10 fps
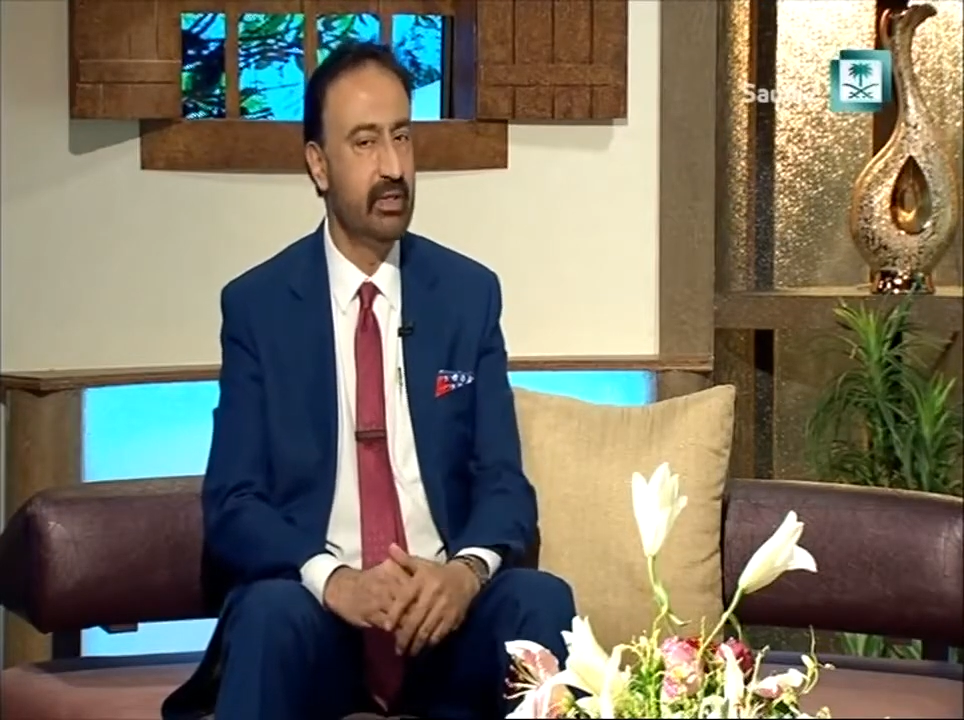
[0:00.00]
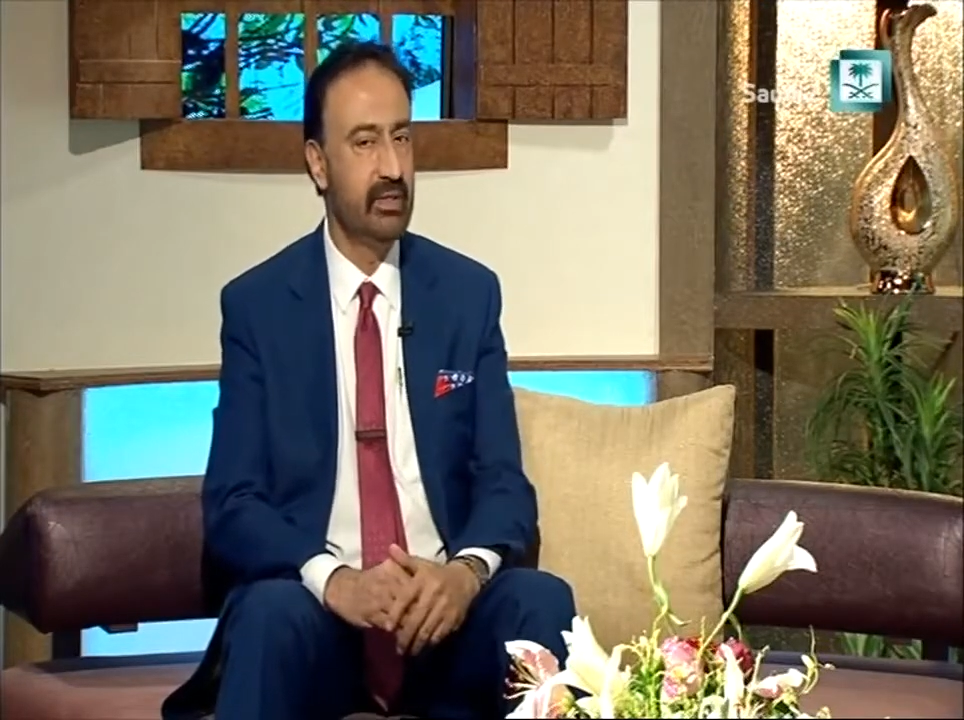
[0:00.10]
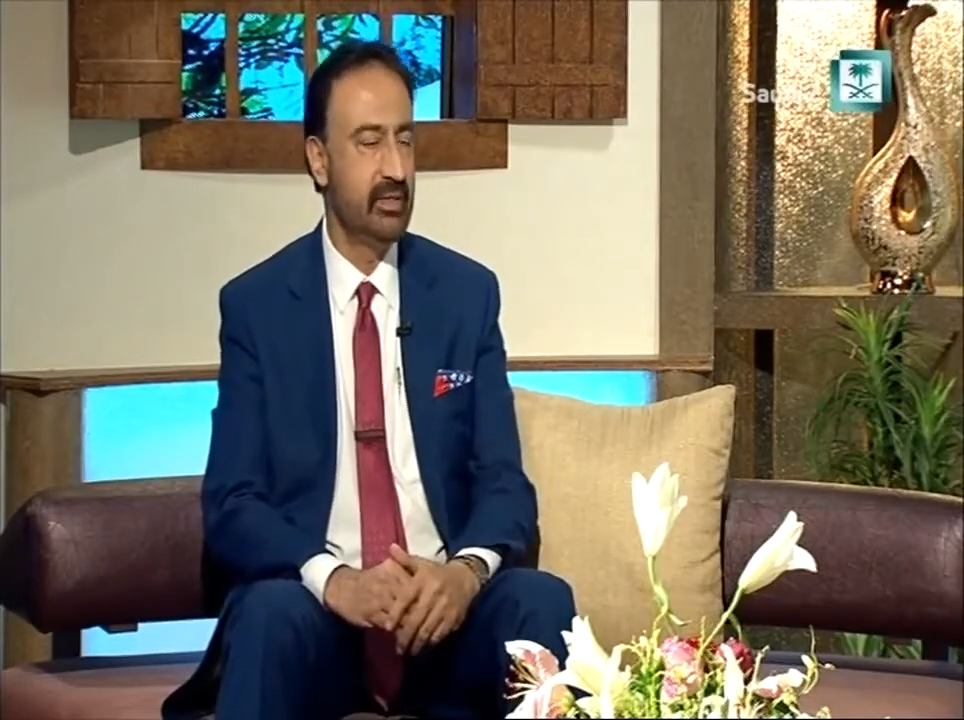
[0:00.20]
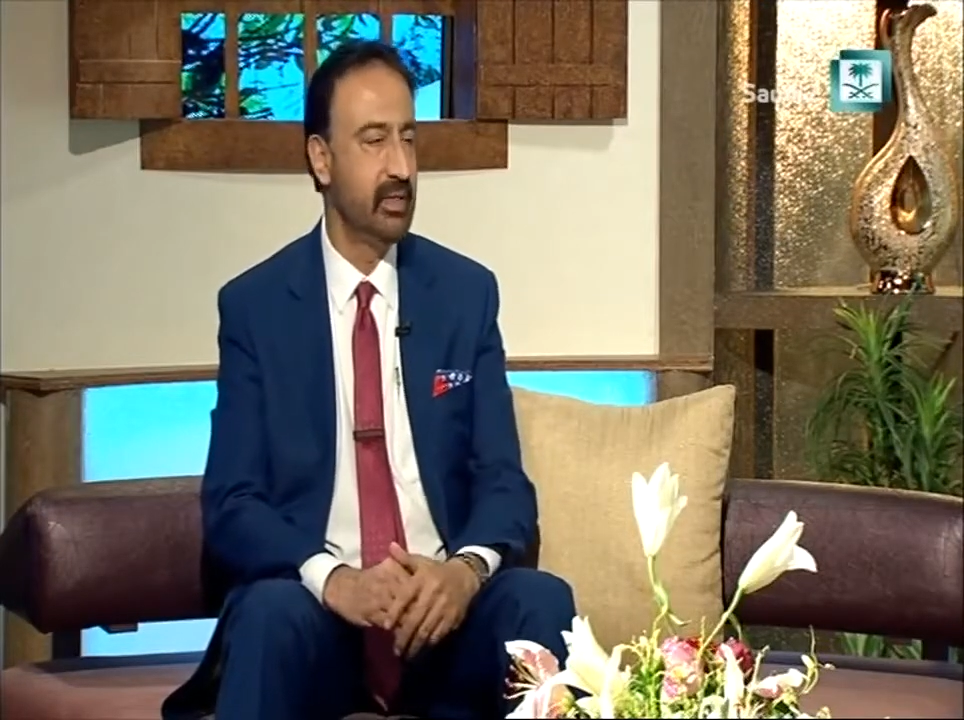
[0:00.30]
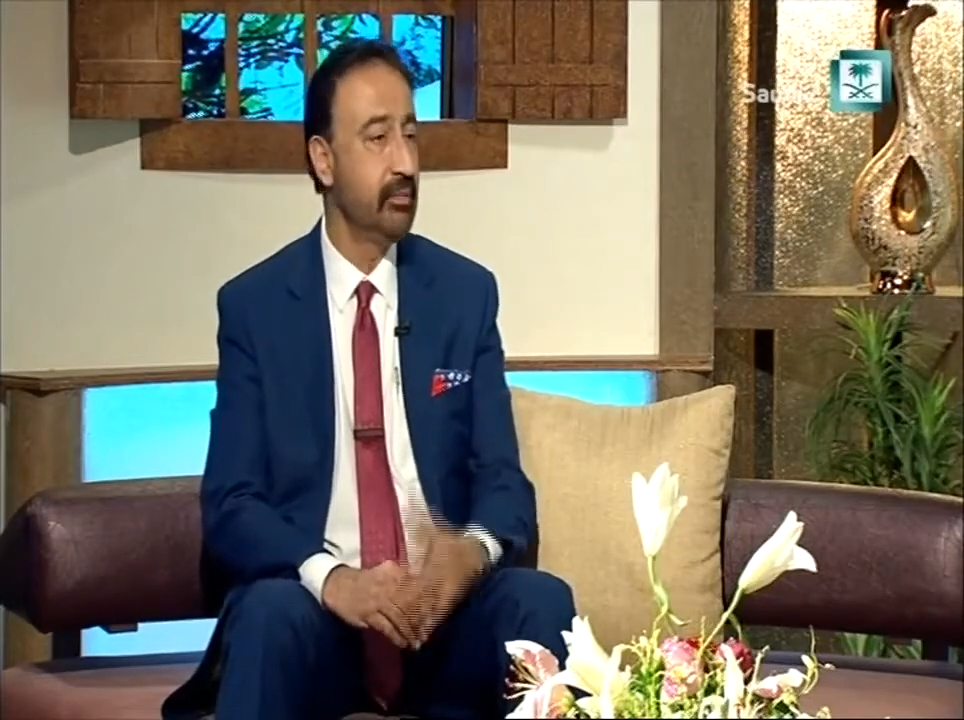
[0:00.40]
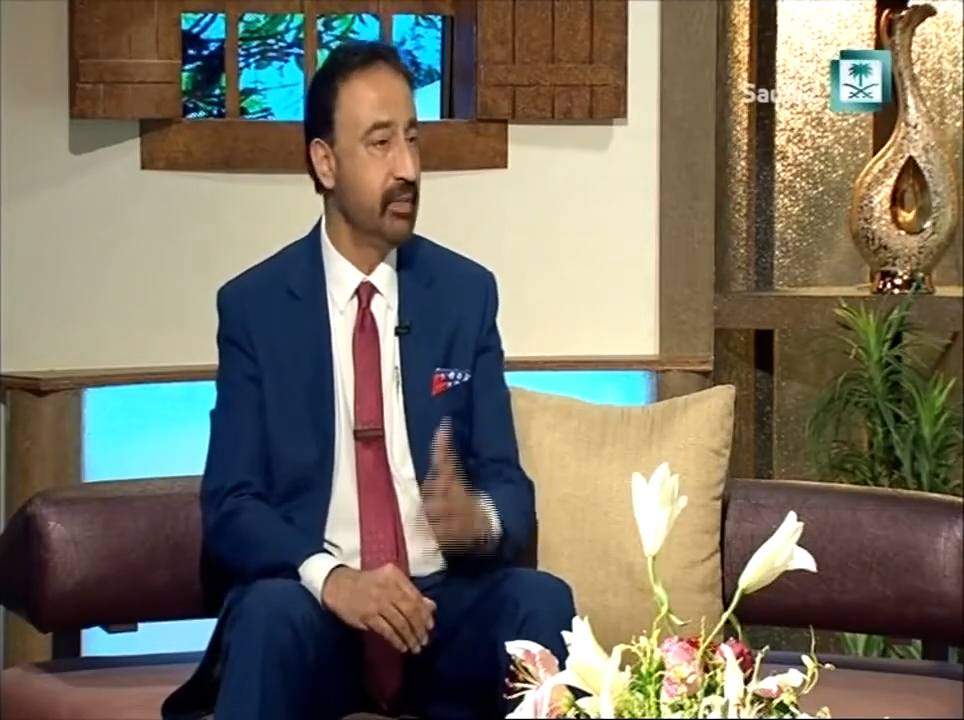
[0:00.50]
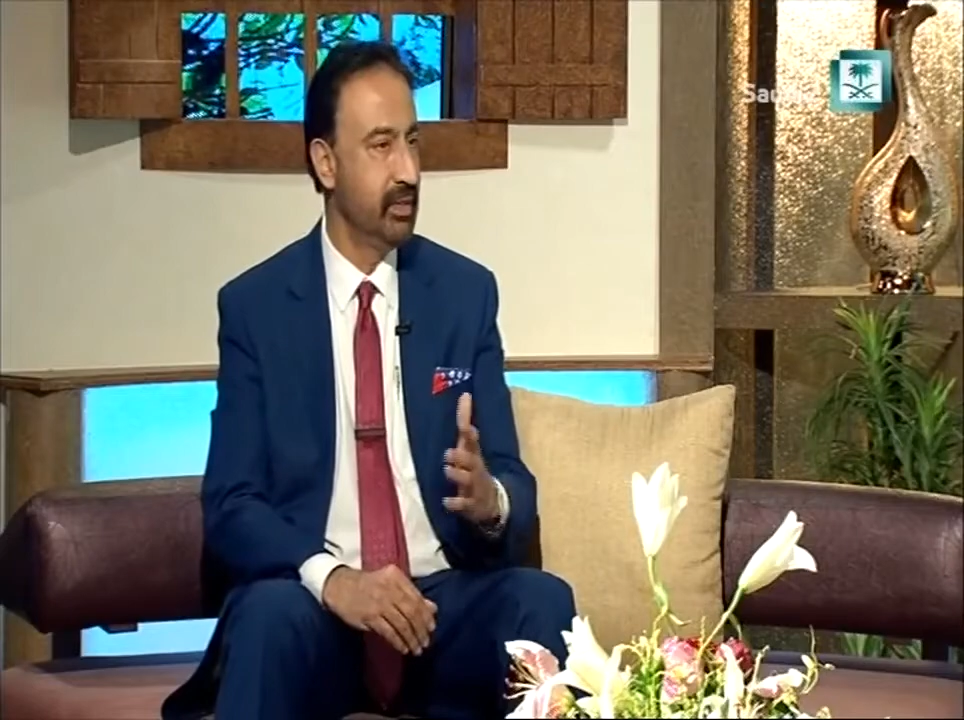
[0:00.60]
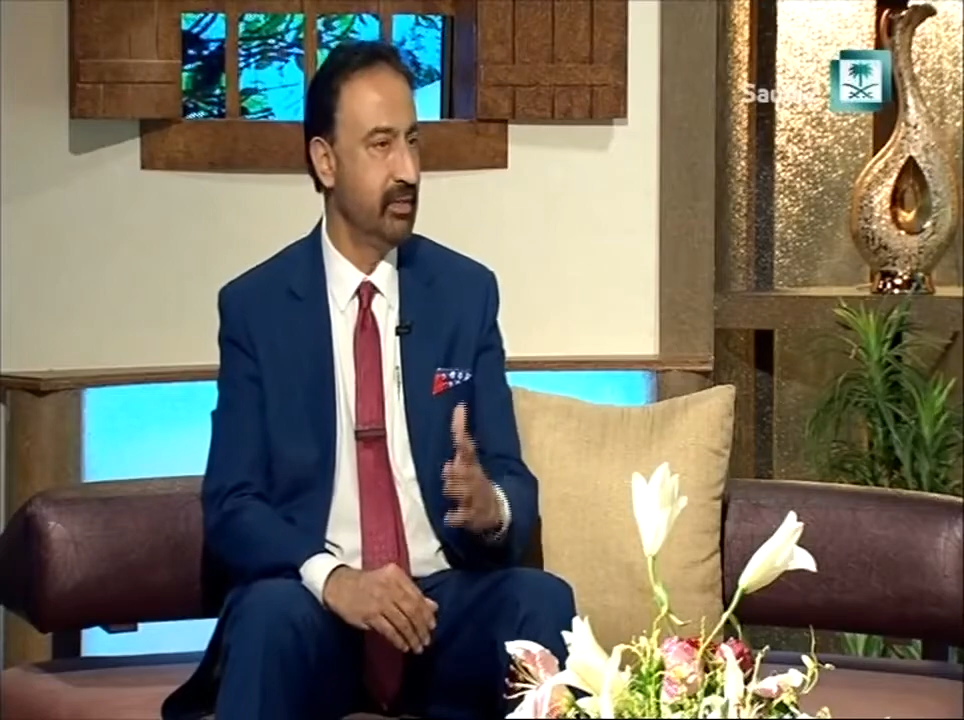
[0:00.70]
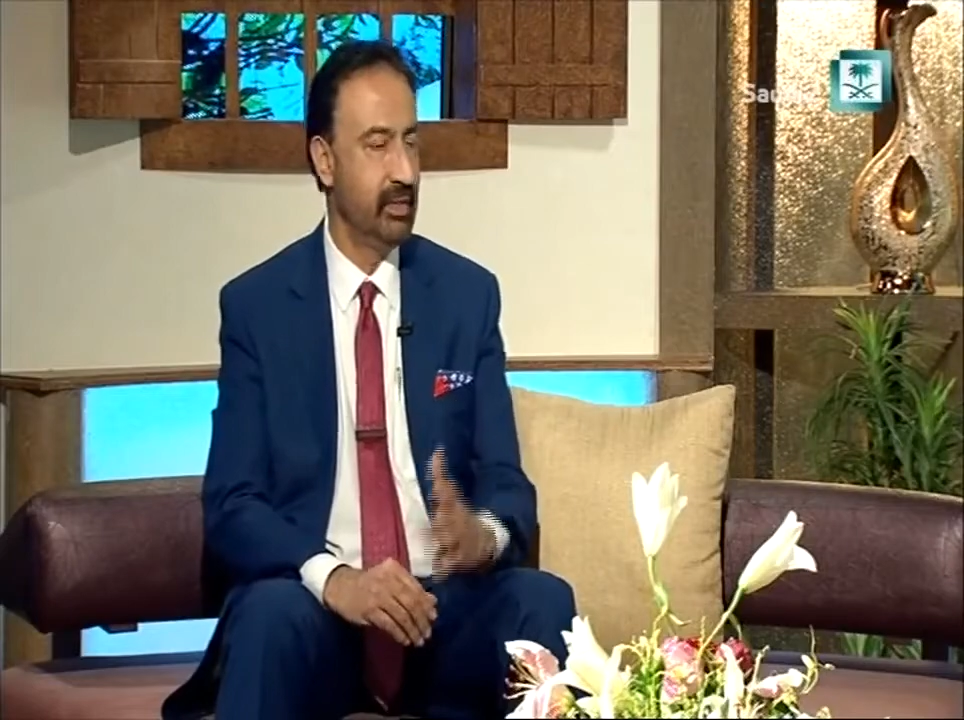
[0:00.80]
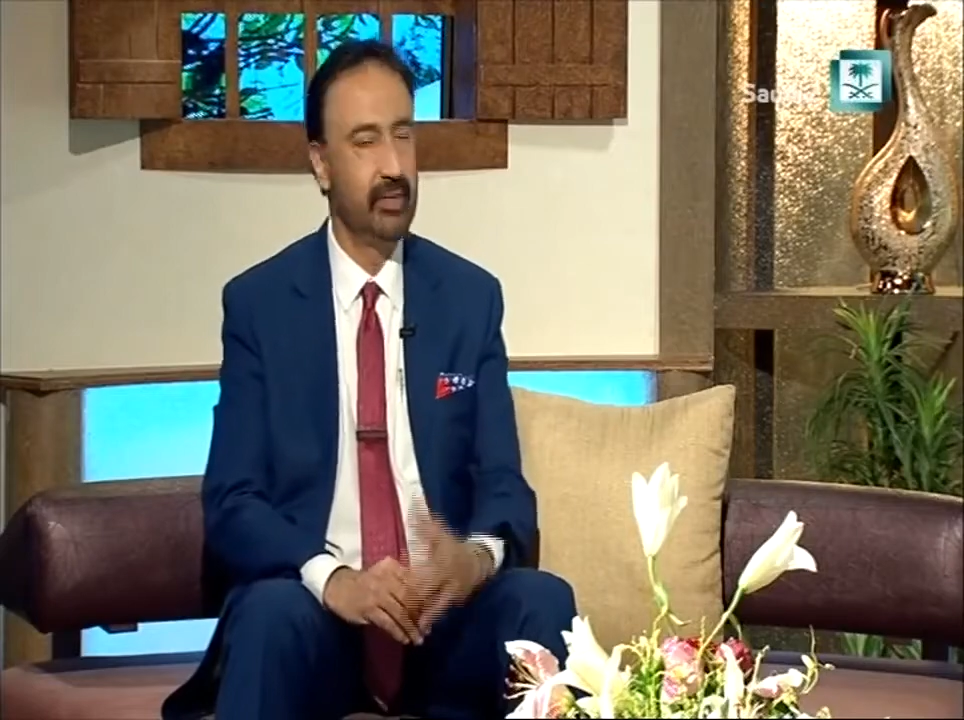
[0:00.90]

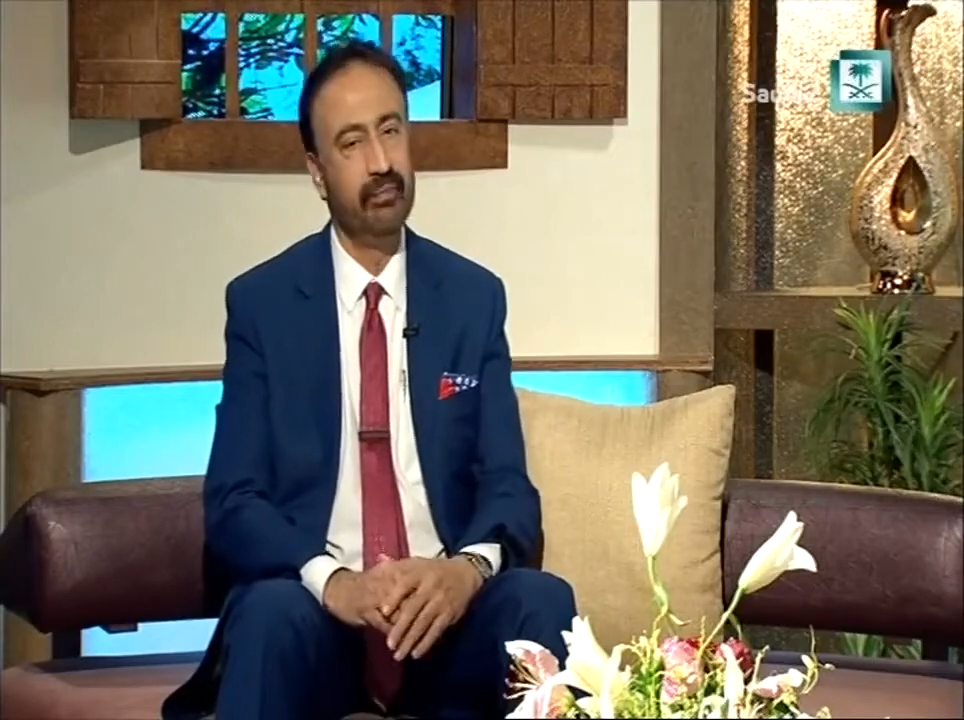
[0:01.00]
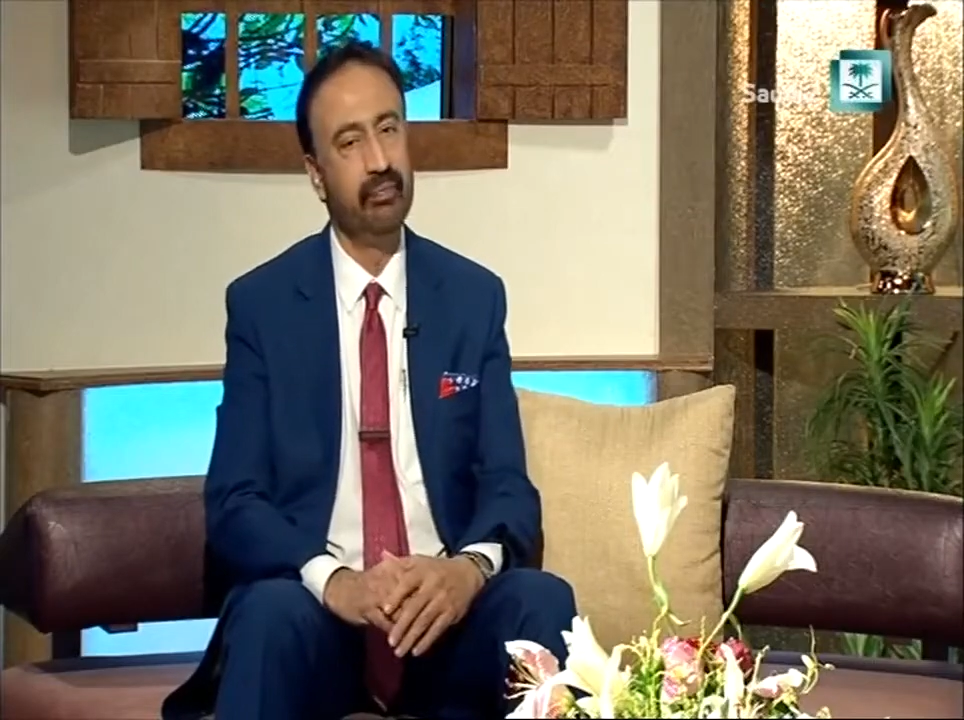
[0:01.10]
astigmatism,